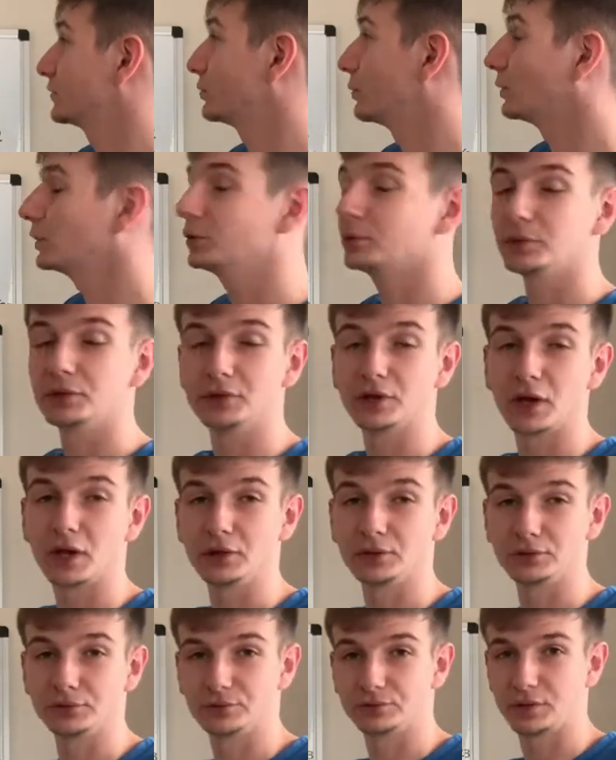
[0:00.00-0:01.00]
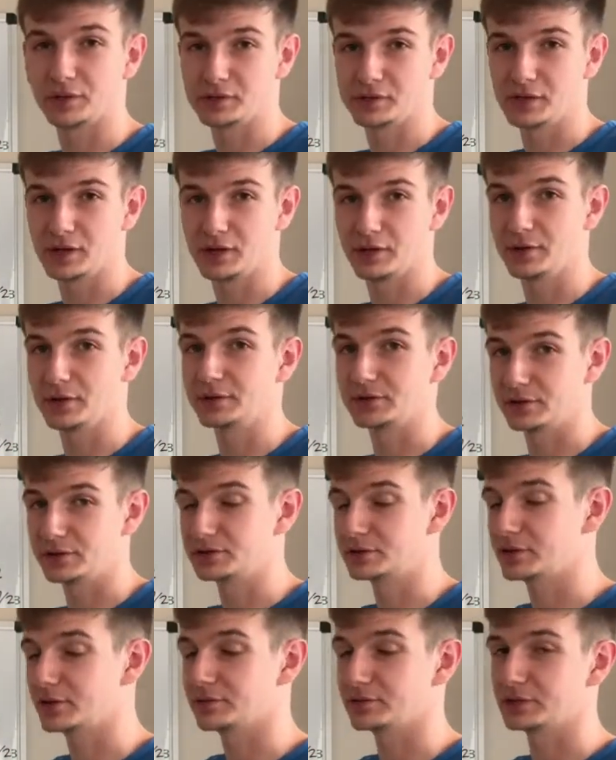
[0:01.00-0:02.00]
$21 right now at
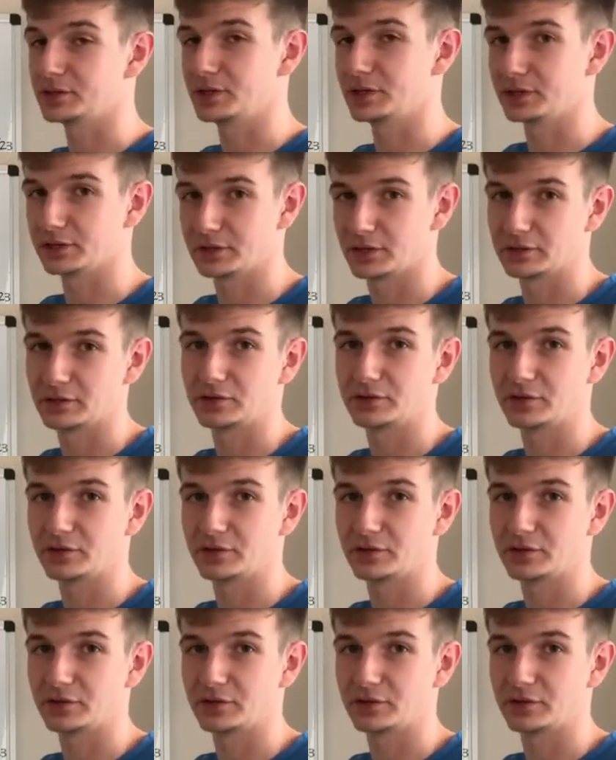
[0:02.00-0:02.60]
this given date at the